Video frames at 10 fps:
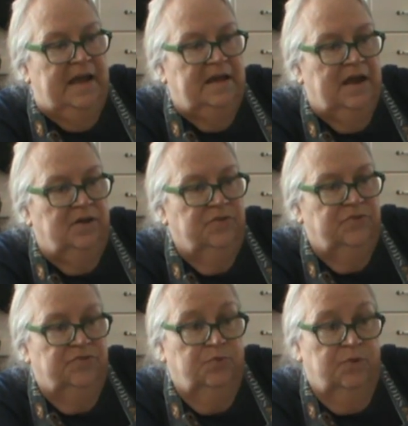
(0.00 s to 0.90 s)
in how you
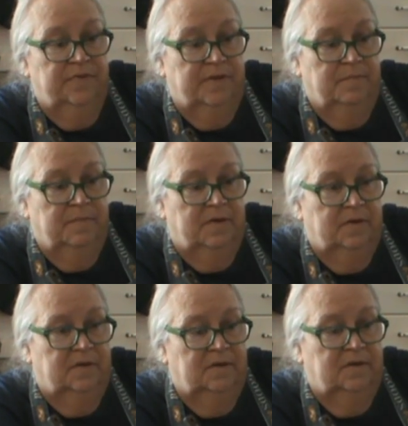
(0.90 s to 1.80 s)
store them.
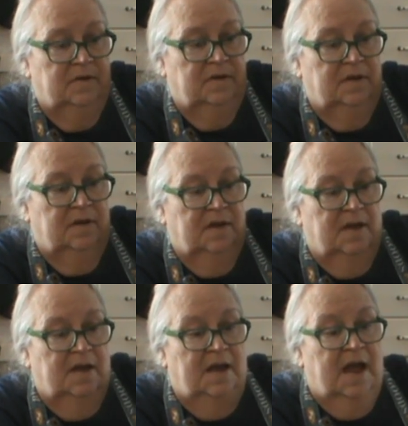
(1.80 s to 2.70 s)

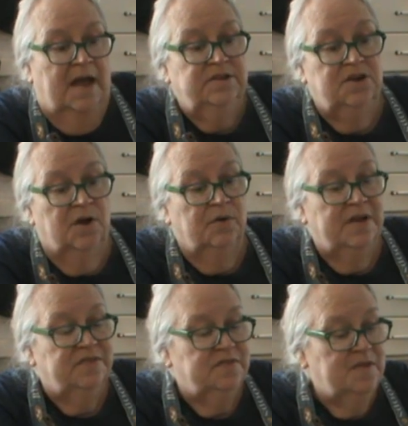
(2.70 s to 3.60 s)
And you know,
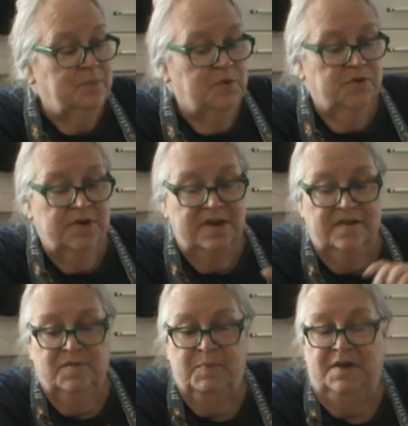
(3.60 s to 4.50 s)
it's simple
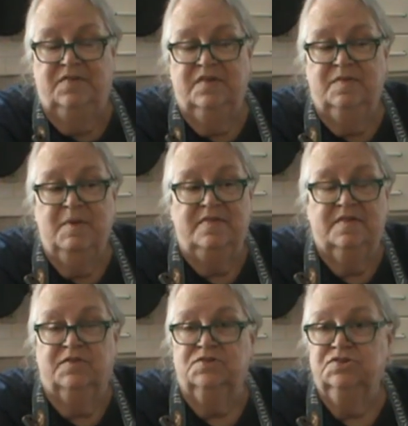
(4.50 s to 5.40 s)
ingredients, but it's
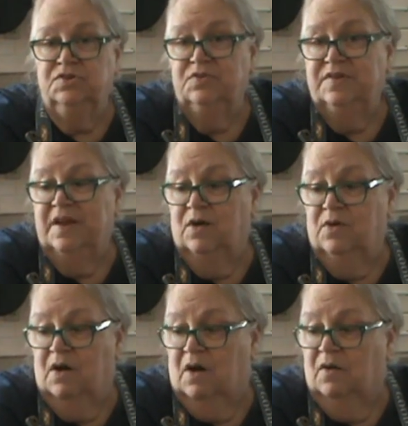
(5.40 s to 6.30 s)
expensive because you're using
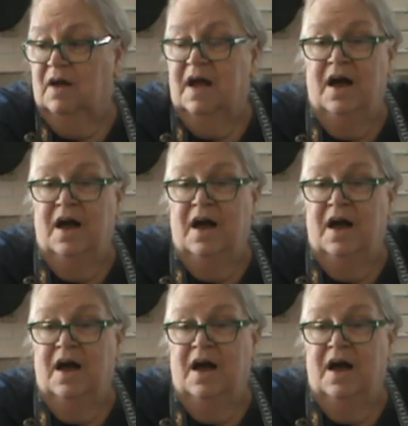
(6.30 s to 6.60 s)
alcohol,